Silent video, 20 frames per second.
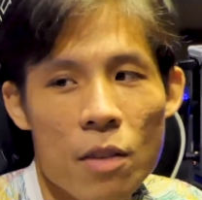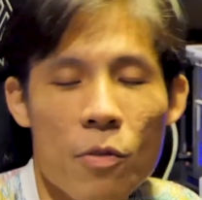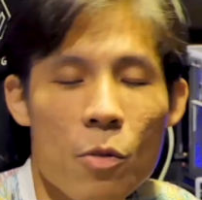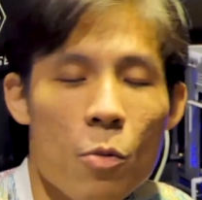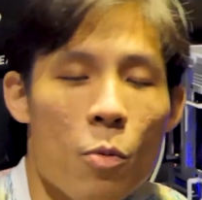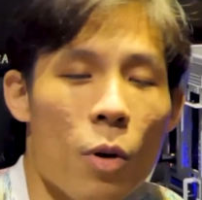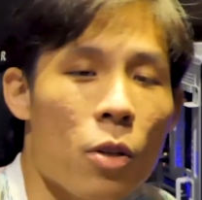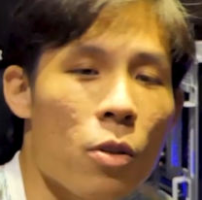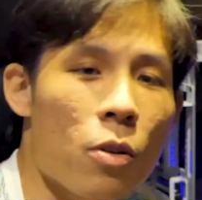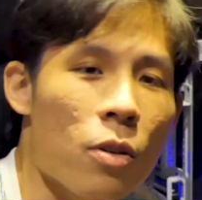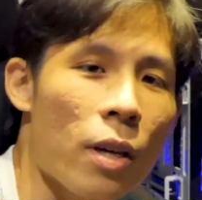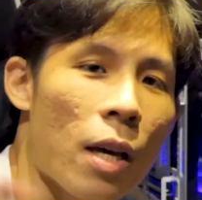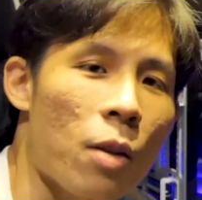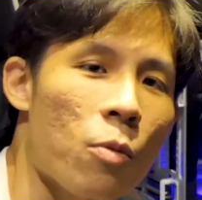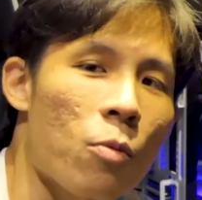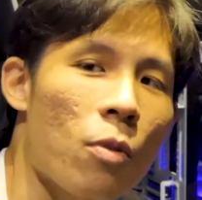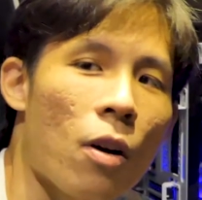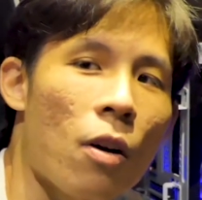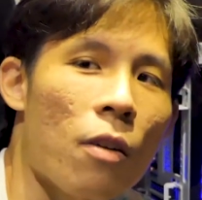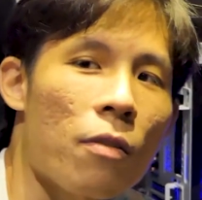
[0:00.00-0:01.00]
if you want to
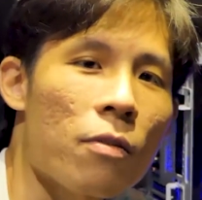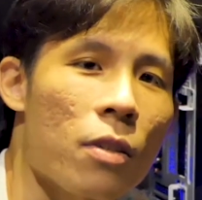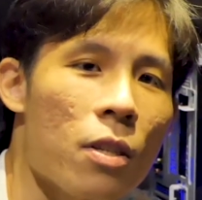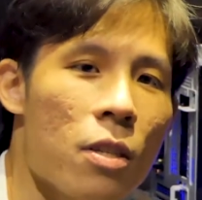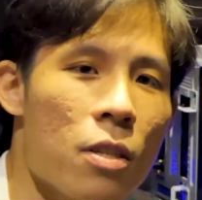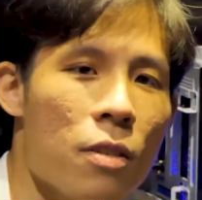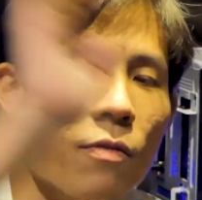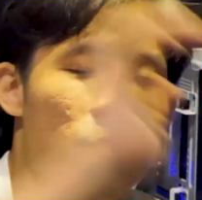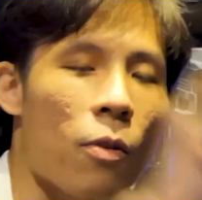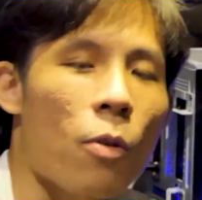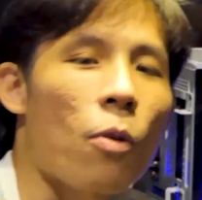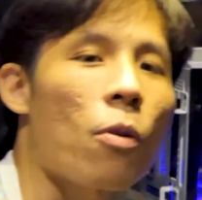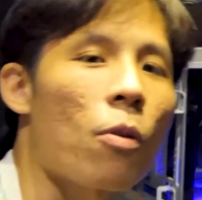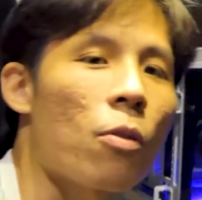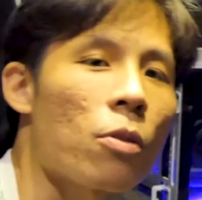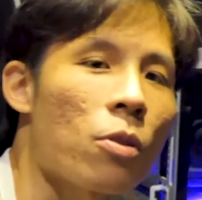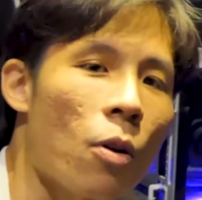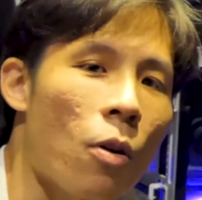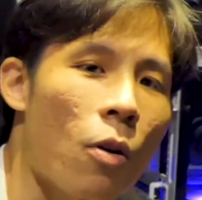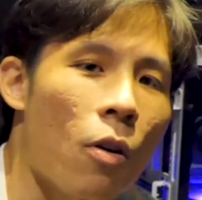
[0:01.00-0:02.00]
get one of these
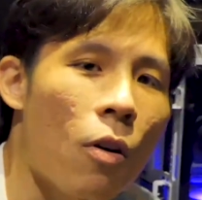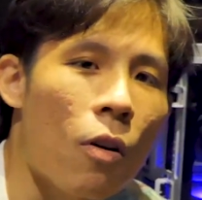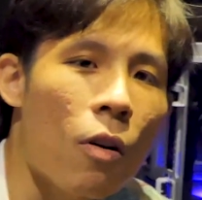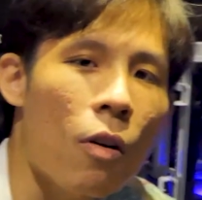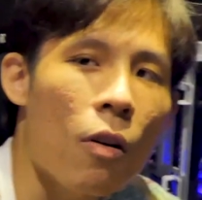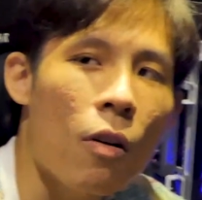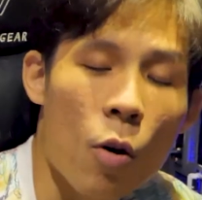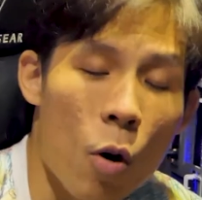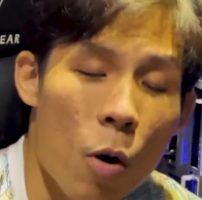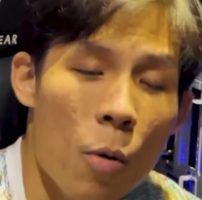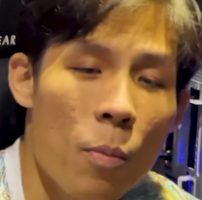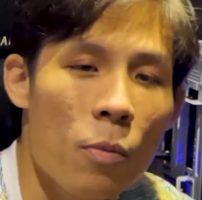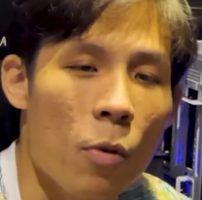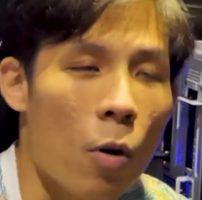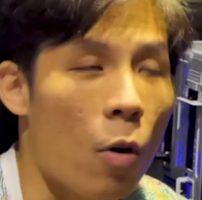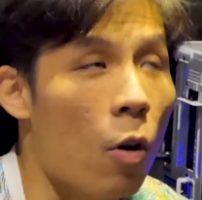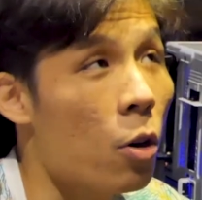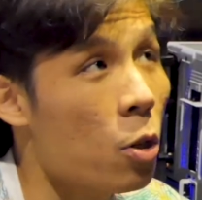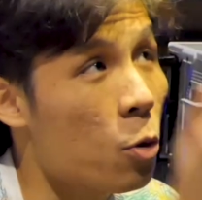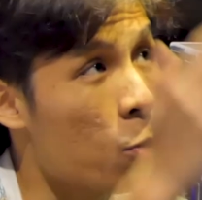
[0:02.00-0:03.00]
for your
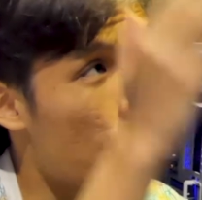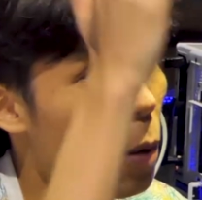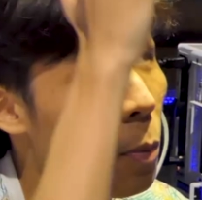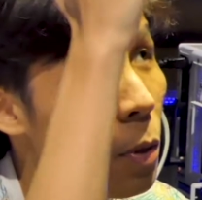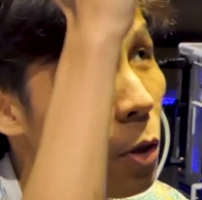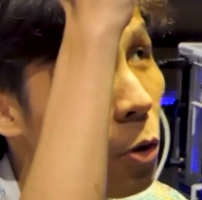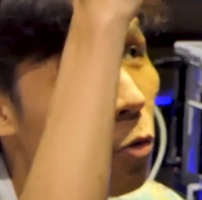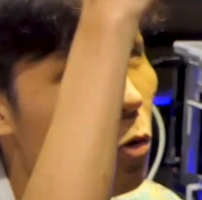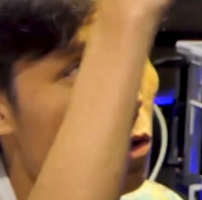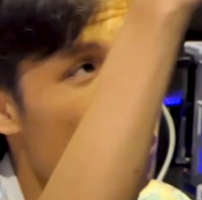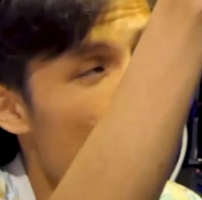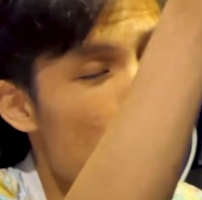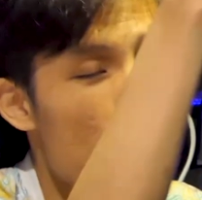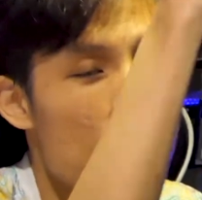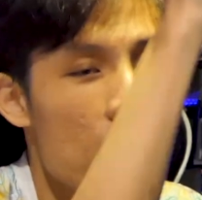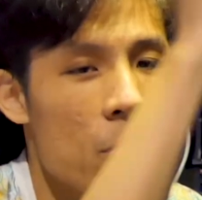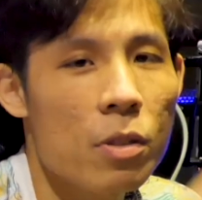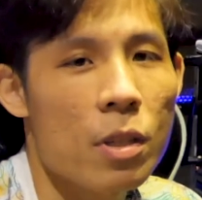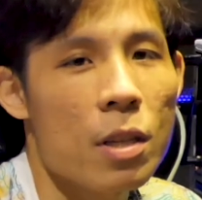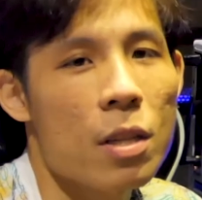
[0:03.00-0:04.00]
home or you want me to review